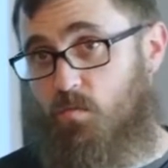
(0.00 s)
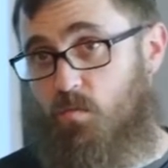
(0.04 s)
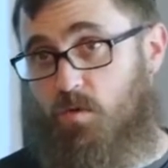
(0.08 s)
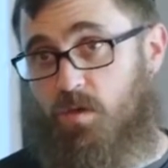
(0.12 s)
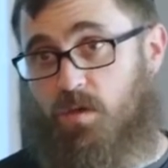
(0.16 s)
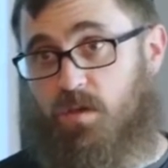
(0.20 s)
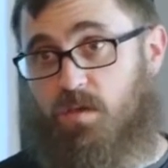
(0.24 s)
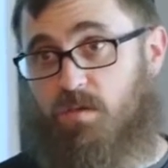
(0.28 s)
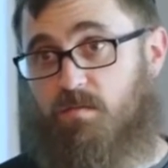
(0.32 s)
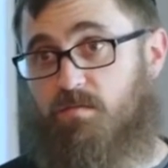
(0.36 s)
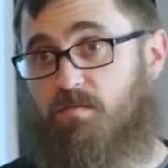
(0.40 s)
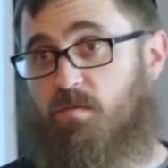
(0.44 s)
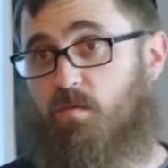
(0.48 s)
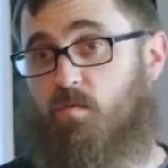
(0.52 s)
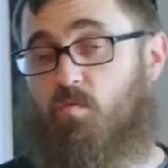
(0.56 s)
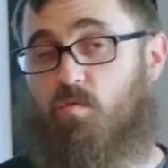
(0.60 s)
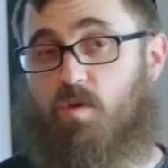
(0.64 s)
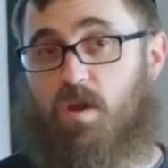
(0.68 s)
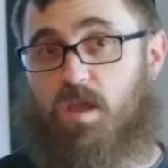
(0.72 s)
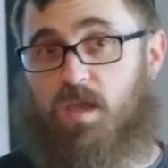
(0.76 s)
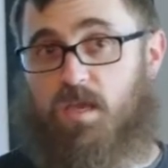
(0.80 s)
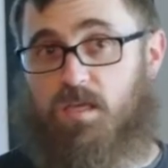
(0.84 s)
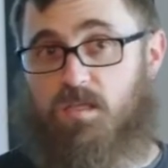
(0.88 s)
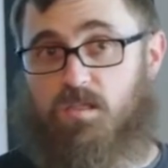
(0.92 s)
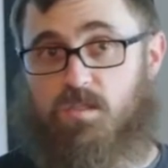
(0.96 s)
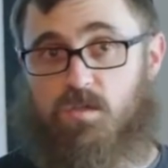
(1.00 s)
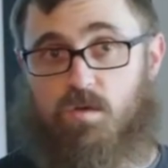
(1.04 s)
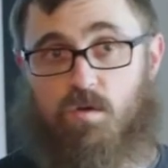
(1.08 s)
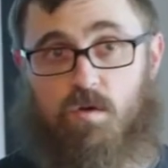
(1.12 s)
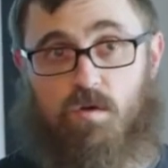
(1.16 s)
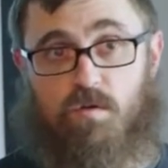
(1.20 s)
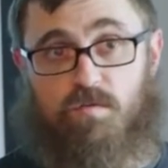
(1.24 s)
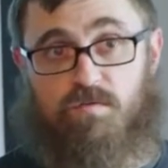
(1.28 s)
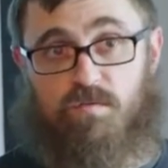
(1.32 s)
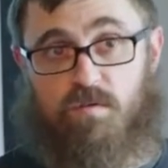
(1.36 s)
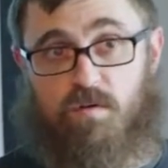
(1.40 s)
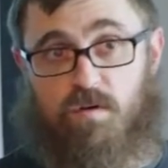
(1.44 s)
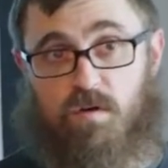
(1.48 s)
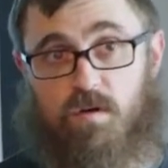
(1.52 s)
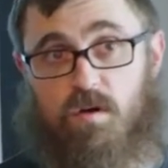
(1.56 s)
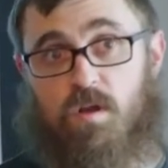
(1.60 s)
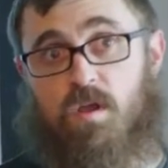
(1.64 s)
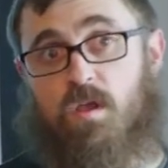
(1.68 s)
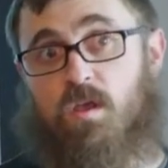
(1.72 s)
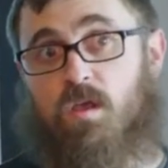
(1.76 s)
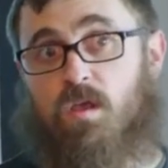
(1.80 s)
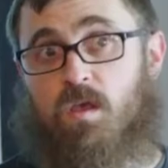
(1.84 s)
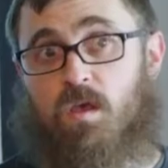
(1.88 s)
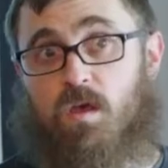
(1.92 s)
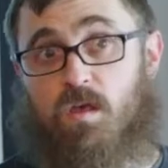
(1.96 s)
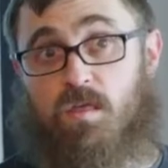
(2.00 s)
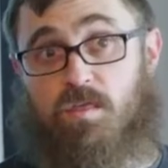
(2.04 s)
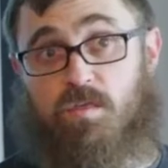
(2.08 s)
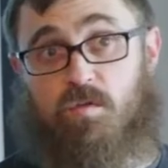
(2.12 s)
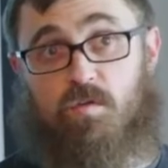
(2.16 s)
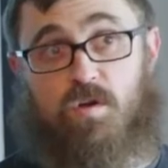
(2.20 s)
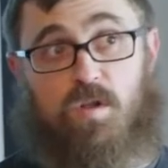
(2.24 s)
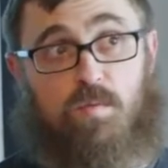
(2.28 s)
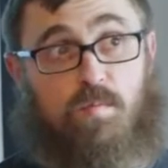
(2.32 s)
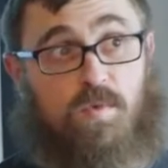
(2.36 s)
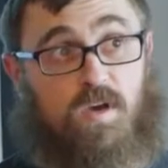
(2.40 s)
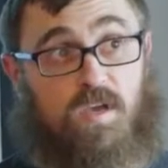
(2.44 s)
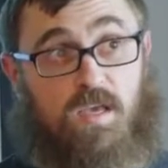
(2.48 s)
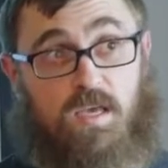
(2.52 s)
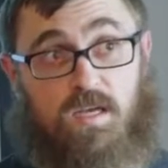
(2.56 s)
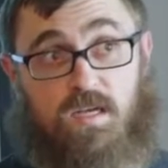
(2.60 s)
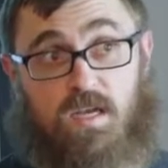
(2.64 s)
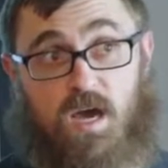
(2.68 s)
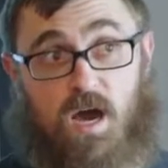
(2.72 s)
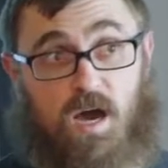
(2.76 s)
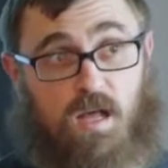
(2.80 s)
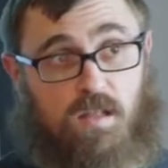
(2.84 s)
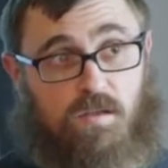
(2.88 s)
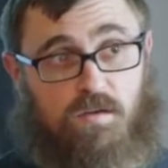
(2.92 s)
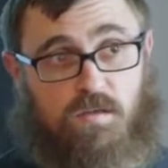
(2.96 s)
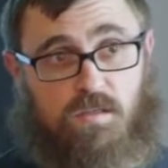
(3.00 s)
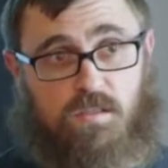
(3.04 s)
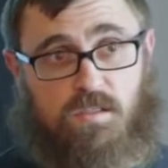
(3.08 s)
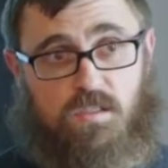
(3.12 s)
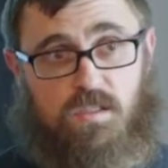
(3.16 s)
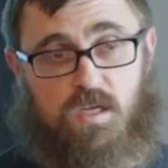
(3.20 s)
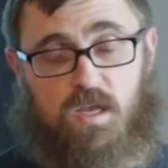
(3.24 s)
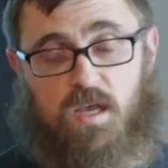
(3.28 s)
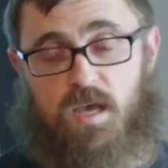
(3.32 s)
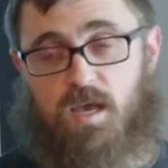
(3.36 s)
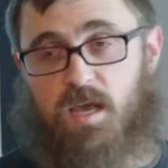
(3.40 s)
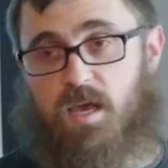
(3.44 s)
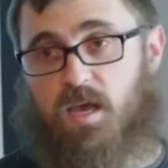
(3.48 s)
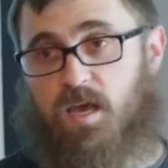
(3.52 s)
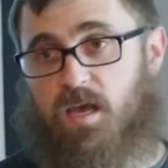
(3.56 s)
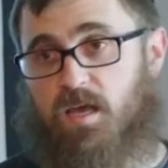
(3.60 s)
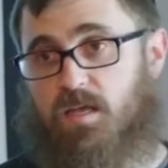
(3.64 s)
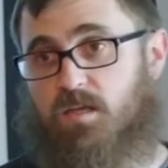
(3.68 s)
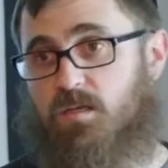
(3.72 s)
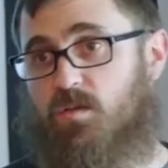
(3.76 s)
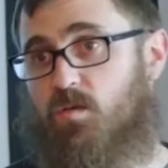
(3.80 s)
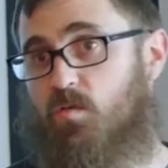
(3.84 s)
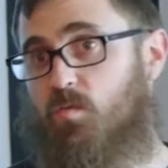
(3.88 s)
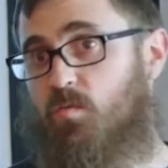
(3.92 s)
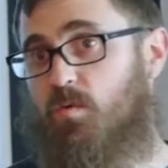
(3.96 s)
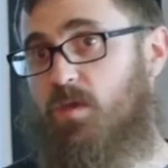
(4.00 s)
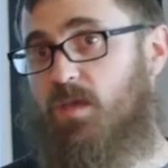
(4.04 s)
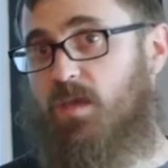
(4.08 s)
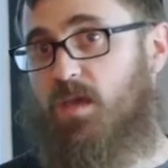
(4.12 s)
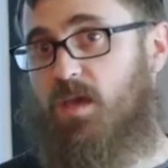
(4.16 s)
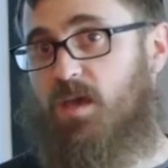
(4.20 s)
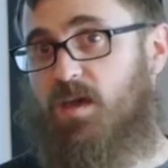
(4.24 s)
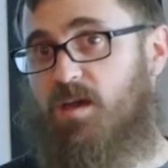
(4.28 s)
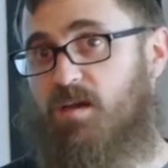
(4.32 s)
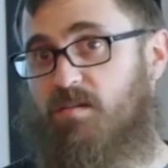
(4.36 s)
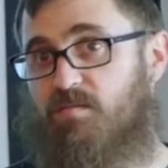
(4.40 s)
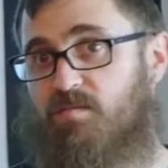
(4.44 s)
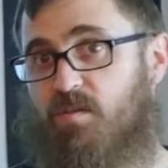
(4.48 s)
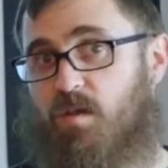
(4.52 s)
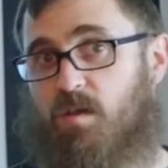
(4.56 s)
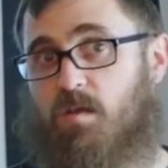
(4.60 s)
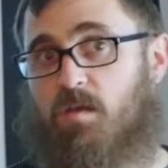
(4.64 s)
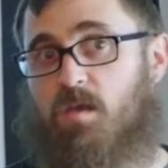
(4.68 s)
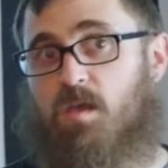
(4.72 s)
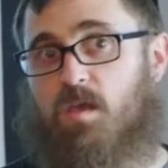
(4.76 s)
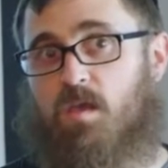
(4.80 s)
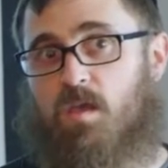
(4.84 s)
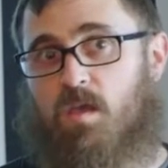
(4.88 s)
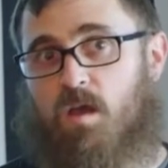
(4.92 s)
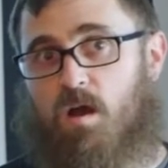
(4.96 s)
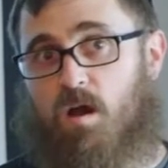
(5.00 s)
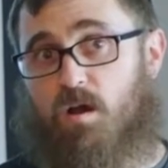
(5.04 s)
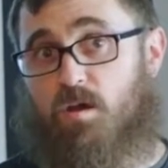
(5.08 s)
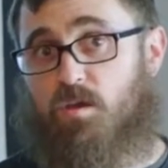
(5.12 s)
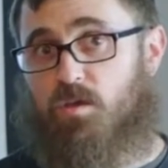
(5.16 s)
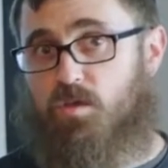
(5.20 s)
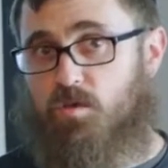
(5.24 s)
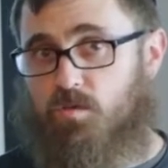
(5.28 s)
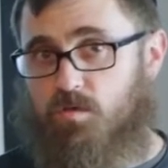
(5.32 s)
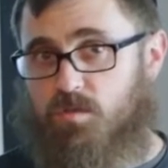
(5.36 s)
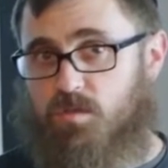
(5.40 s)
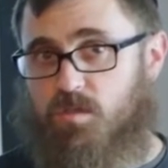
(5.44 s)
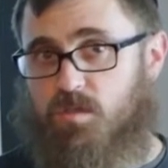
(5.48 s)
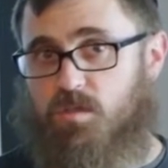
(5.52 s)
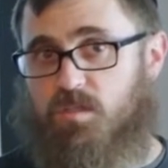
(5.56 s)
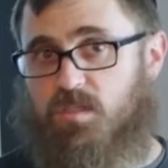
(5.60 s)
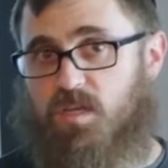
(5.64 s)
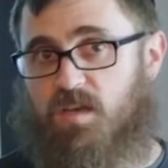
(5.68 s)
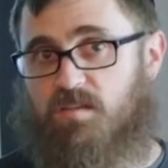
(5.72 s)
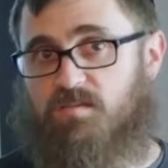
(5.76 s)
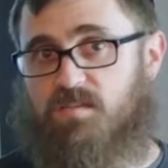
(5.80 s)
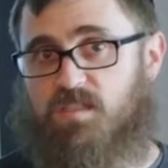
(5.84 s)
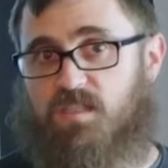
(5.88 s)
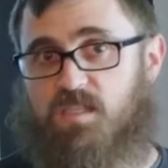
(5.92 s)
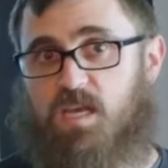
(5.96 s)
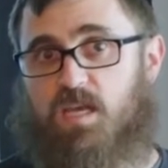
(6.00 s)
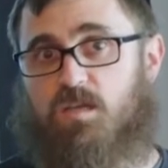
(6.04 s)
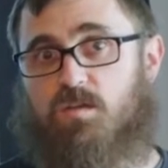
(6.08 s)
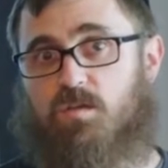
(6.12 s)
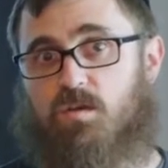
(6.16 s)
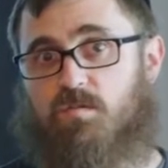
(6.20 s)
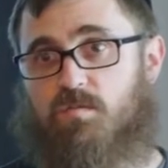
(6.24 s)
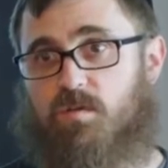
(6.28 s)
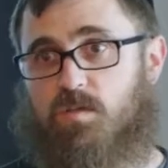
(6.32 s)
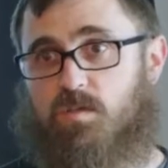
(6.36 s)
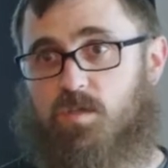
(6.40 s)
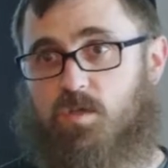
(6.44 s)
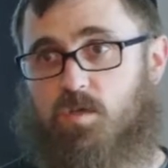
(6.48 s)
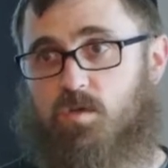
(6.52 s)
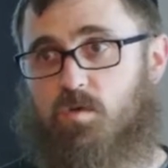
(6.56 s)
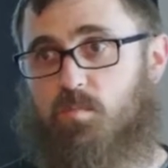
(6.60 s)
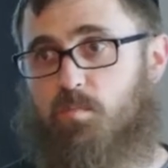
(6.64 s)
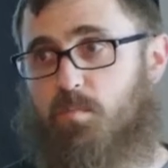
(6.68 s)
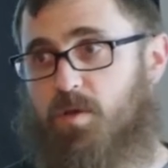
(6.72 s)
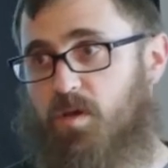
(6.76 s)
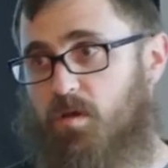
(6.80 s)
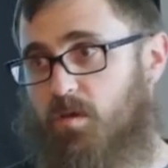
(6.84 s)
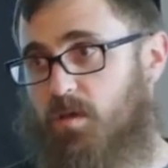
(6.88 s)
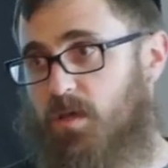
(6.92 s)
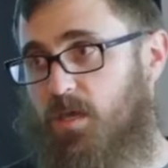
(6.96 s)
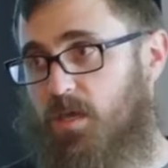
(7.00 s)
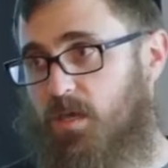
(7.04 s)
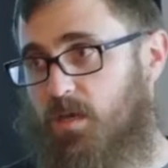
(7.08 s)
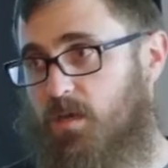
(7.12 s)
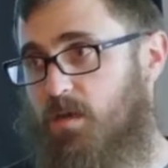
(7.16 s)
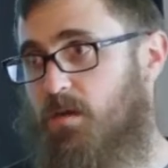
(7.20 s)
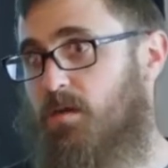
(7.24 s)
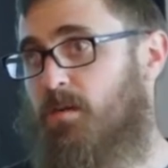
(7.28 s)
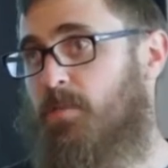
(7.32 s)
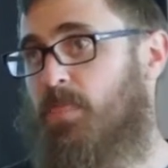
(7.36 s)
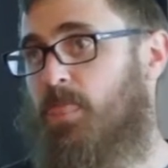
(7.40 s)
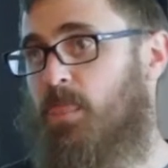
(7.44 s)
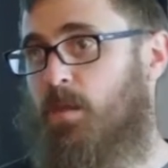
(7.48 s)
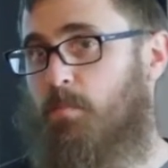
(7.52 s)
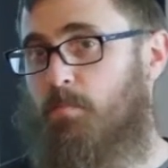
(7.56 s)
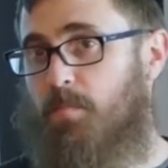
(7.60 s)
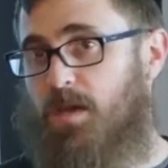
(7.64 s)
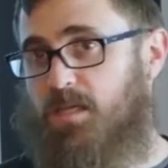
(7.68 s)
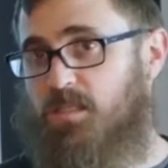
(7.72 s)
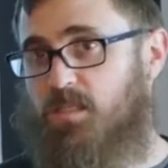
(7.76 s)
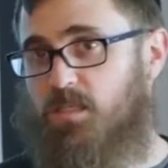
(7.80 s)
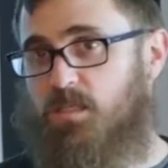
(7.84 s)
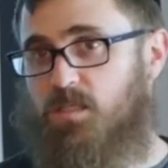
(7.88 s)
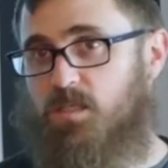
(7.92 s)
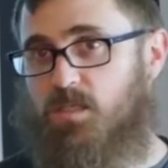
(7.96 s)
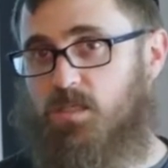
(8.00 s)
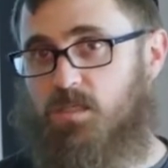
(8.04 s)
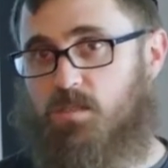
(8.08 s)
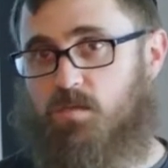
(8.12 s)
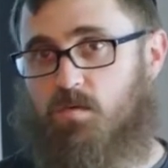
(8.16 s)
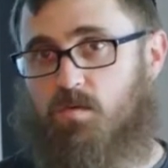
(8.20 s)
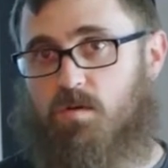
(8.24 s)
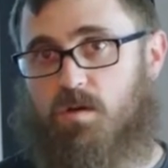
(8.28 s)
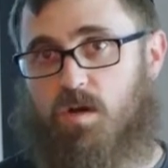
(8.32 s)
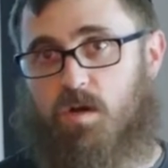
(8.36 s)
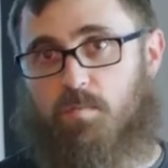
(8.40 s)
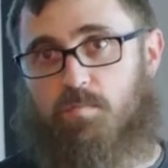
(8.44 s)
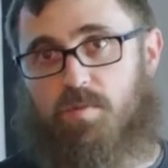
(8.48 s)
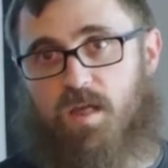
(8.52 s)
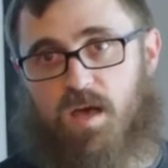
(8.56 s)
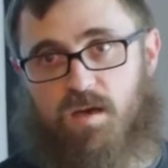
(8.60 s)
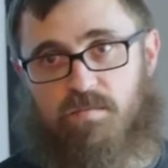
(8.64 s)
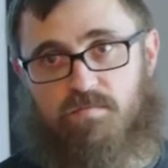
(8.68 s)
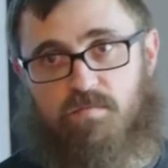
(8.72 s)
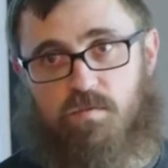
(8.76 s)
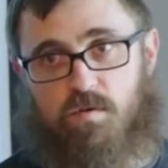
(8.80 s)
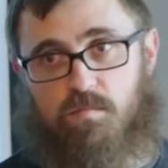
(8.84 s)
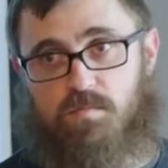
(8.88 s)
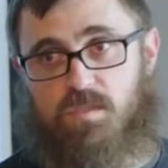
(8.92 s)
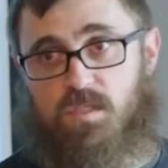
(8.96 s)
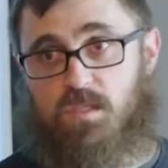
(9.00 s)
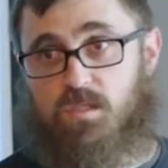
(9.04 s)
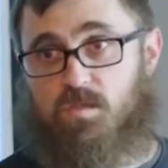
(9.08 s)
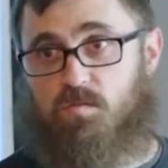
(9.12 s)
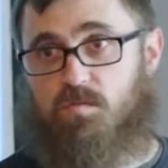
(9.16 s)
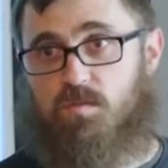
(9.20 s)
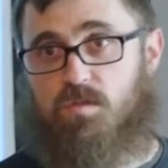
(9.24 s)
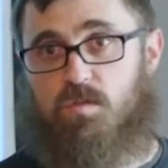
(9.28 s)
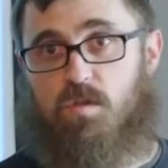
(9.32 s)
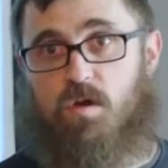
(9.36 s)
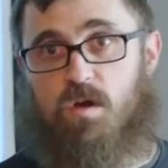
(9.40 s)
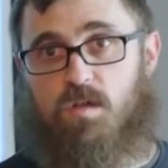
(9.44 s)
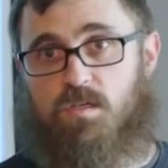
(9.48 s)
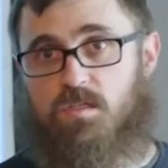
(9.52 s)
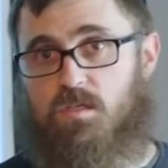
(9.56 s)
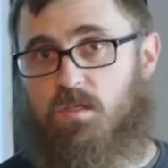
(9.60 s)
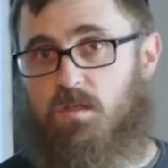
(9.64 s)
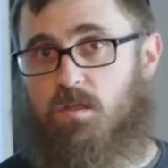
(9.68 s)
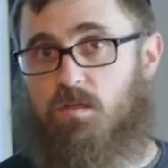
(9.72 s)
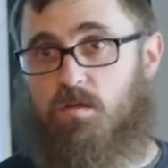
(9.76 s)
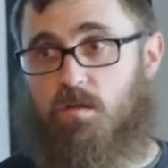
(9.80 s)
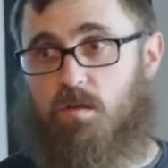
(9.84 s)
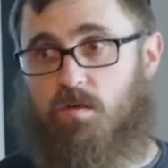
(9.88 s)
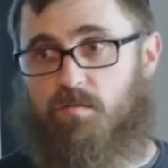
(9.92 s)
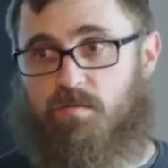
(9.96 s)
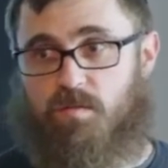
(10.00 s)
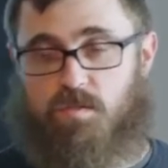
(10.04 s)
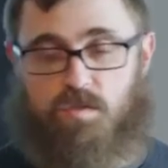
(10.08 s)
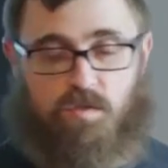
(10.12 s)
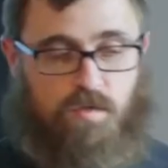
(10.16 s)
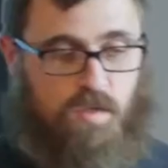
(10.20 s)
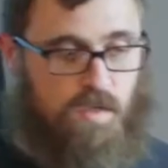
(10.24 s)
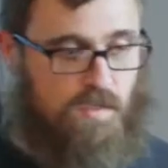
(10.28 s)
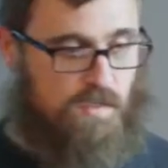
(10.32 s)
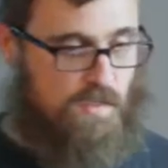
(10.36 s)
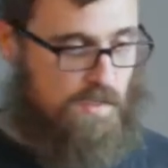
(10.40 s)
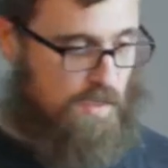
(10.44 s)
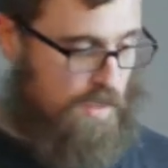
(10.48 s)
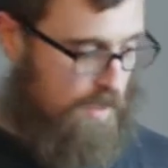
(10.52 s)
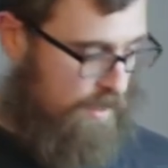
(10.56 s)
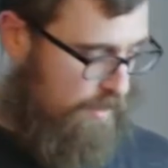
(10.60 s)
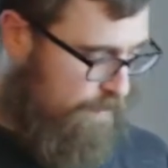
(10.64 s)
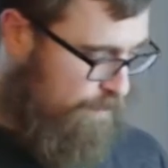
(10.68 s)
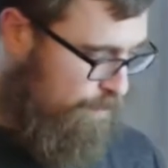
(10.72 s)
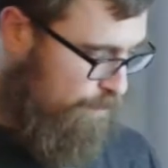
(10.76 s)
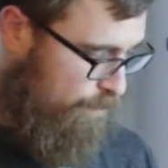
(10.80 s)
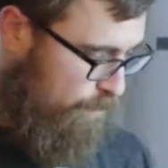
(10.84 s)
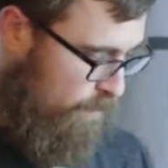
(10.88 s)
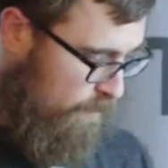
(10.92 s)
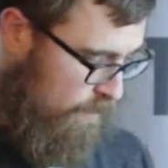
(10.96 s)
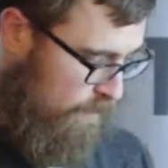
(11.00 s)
We've raised over $30 million, and we have, our users have sent over 2 billion messages on our platform since it was launched a little over 2 years ago.